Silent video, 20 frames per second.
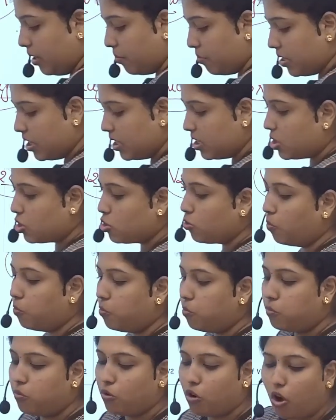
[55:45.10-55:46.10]
is to
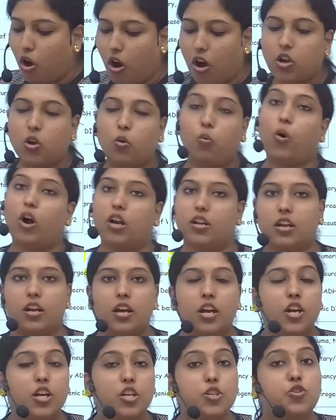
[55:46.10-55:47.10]
block what?
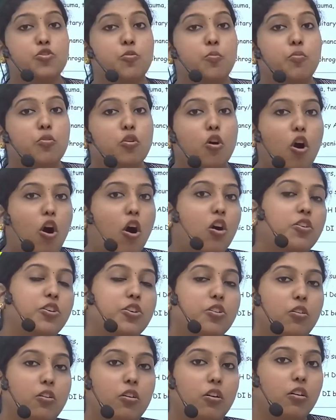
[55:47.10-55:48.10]
Is to block
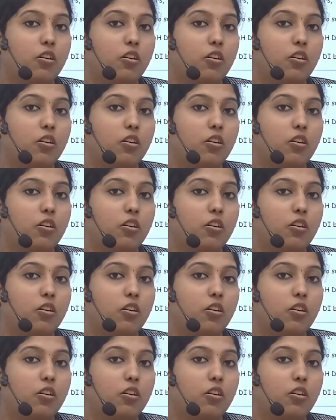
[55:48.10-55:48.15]
your